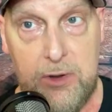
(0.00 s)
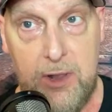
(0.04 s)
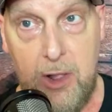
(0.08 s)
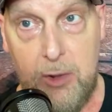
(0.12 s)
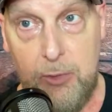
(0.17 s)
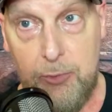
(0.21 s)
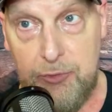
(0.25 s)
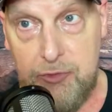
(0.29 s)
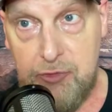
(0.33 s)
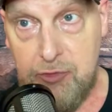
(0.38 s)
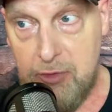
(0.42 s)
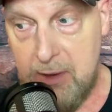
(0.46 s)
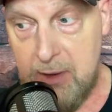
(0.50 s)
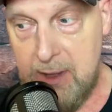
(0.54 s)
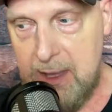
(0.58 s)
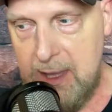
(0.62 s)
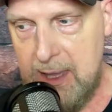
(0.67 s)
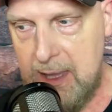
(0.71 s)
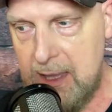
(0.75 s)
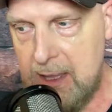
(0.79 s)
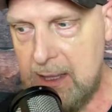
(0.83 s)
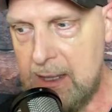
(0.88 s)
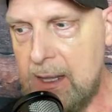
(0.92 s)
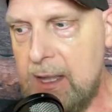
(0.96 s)
Ultra
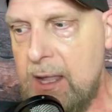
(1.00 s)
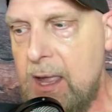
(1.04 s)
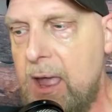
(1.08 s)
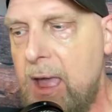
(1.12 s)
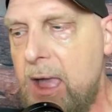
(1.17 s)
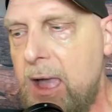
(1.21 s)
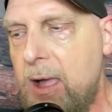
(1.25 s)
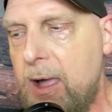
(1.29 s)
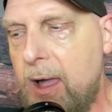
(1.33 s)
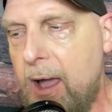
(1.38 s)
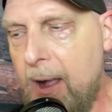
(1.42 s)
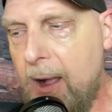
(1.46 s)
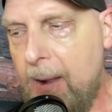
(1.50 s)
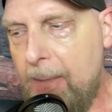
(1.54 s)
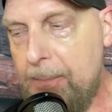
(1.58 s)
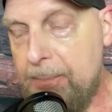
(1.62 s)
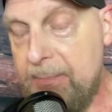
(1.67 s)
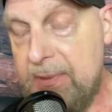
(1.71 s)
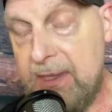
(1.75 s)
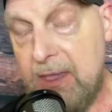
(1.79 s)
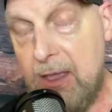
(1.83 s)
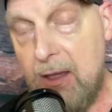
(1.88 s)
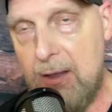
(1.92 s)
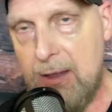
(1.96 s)
here
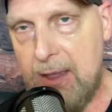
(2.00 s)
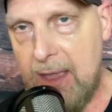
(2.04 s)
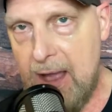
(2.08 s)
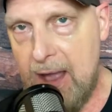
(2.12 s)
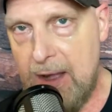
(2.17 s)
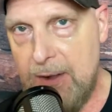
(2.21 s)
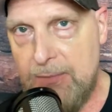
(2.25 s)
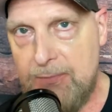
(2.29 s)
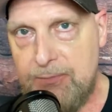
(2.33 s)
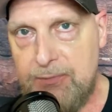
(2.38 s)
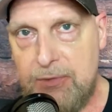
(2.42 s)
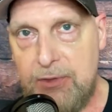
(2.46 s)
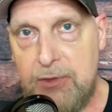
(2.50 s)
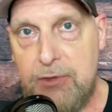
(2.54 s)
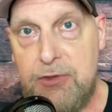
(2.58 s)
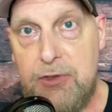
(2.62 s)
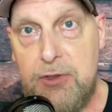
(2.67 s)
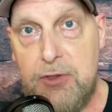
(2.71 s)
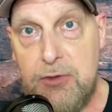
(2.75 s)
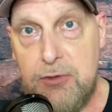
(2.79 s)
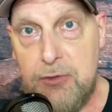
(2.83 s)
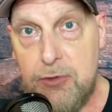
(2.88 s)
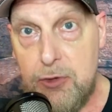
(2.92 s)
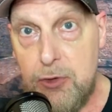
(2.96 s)
be going out for the
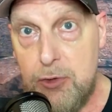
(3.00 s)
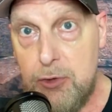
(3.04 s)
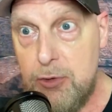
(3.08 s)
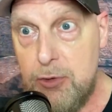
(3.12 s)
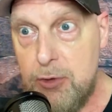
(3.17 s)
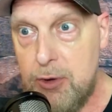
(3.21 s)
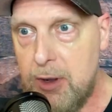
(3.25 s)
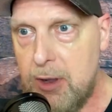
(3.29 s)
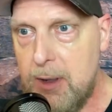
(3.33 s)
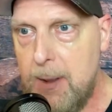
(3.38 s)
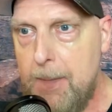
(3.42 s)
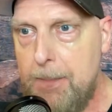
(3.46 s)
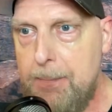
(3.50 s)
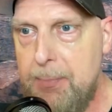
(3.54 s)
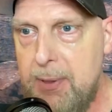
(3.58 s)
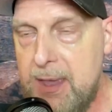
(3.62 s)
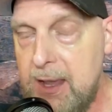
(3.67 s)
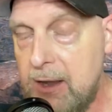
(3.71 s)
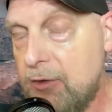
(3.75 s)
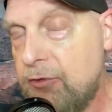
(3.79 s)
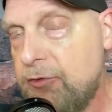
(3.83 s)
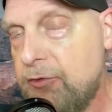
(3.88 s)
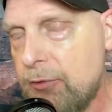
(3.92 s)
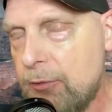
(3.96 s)
new Google
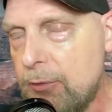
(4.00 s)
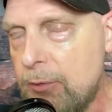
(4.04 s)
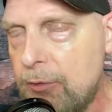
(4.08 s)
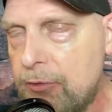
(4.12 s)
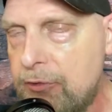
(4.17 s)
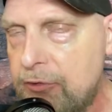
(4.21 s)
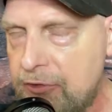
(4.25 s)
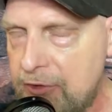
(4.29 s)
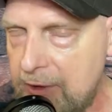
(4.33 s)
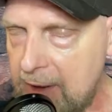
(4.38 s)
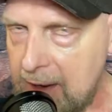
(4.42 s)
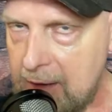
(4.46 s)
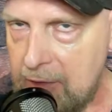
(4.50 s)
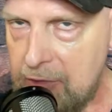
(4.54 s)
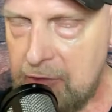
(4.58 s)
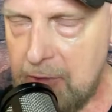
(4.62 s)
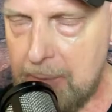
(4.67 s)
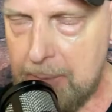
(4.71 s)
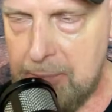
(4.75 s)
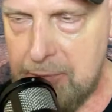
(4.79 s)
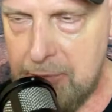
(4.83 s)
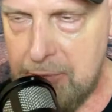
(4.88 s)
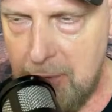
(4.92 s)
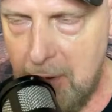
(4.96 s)
Pixel 6
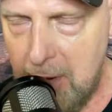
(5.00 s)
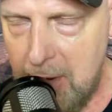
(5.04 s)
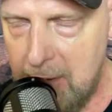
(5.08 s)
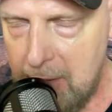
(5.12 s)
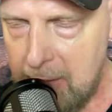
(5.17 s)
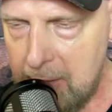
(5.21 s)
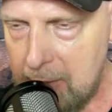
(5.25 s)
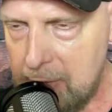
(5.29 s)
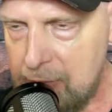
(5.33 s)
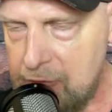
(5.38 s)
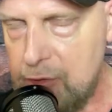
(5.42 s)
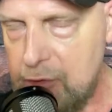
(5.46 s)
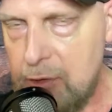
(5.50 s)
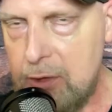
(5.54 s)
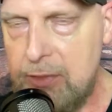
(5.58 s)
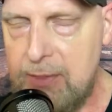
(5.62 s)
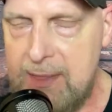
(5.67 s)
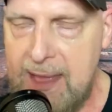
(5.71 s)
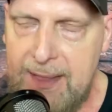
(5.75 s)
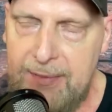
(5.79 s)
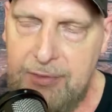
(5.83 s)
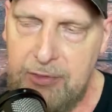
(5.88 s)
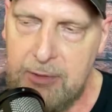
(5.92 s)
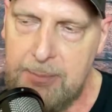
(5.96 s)
Pro due at the
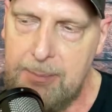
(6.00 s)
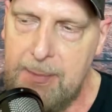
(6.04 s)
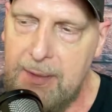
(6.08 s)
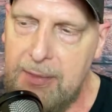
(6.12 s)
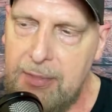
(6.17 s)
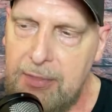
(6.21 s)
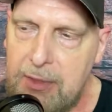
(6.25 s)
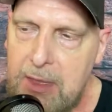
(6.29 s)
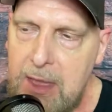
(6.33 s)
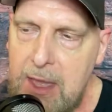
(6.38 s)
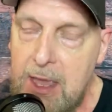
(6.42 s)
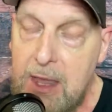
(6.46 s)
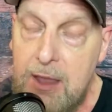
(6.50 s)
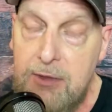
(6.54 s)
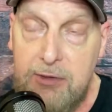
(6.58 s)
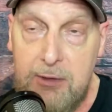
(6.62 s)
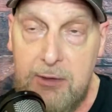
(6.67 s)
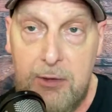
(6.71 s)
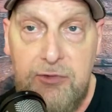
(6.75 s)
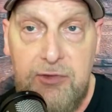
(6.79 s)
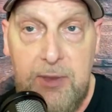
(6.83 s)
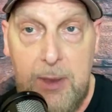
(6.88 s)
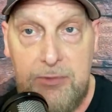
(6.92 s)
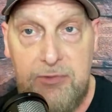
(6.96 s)
end of the month. So
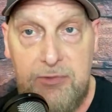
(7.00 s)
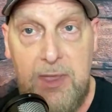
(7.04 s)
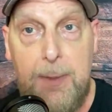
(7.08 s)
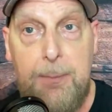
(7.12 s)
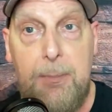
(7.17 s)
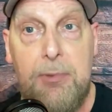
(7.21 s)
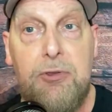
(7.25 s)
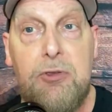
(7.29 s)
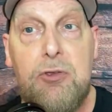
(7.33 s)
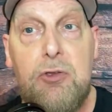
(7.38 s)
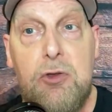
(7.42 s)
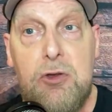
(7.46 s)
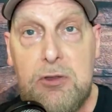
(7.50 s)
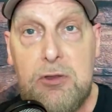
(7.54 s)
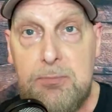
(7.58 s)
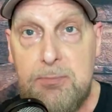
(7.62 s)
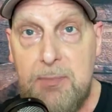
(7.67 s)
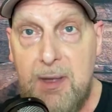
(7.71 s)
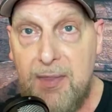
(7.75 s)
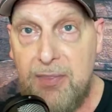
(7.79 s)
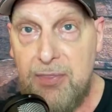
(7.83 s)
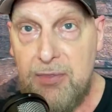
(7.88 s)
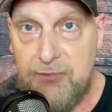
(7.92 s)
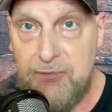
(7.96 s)
September's a good
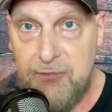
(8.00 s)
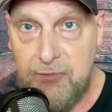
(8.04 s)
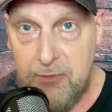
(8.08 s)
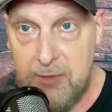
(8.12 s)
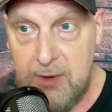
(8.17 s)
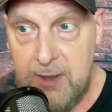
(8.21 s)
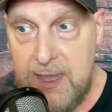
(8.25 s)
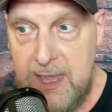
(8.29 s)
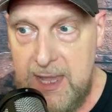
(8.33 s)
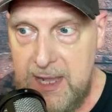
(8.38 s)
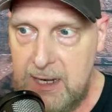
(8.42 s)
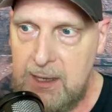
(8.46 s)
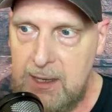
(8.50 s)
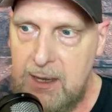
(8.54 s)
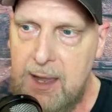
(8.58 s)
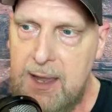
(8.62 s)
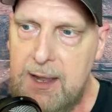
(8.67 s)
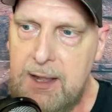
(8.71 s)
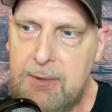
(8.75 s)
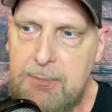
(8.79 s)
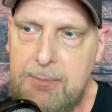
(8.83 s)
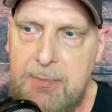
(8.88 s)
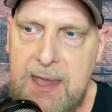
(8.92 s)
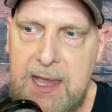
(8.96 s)
month for a geek
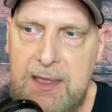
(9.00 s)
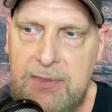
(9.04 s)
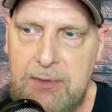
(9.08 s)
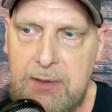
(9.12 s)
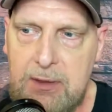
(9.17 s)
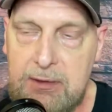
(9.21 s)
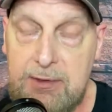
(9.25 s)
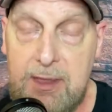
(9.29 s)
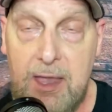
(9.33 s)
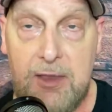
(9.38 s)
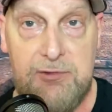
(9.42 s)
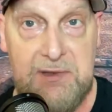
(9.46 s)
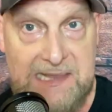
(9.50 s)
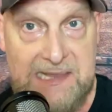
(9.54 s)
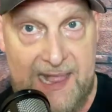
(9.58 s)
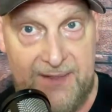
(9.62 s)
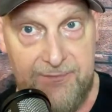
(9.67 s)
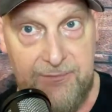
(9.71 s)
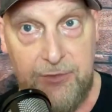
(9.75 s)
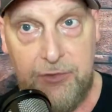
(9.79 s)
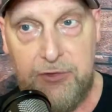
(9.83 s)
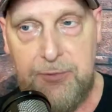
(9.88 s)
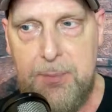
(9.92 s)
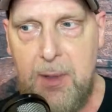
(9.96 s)
like me that does love
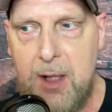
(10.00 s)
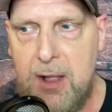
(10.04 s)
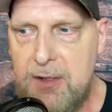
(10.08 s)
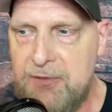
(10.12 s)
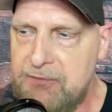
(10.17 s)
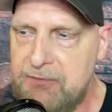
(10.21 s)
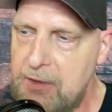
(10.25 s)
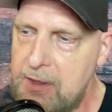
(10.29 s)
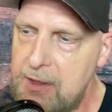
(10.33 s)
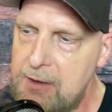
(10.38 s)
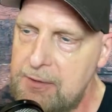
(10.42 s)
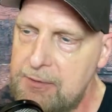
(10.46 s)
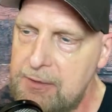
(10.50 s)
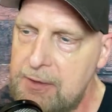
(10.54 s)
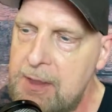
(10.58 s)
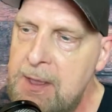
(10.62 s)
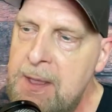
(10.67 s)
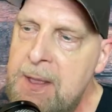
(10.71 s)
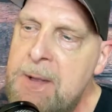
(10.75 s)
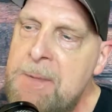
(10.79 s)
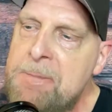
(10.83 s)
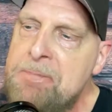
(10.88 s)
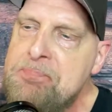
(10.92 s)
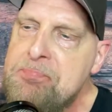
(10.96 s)
a smartphone.
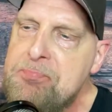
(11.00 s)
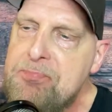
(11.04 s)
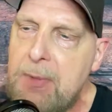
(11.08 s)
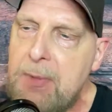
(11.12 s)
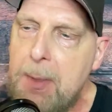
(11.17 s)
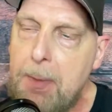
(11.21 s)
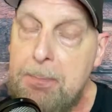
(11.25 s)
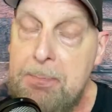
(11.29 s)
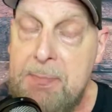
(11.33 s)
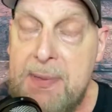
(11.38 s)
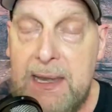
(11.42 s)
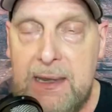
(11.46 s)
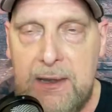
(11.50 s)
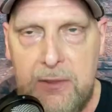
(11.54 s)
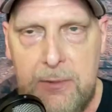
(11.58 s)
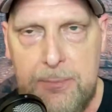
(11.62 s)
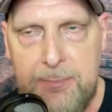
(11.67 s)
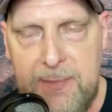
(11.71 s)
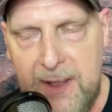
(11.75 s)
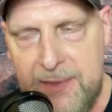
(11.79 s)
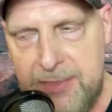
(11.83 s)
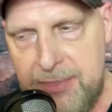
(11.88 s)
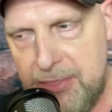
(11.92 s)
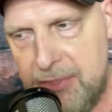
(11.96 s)
Middle of the
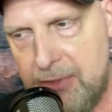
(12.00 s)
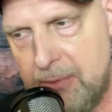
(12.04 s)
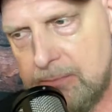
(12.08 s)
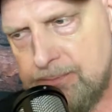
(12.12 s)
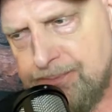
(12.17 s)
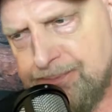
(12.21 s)
month,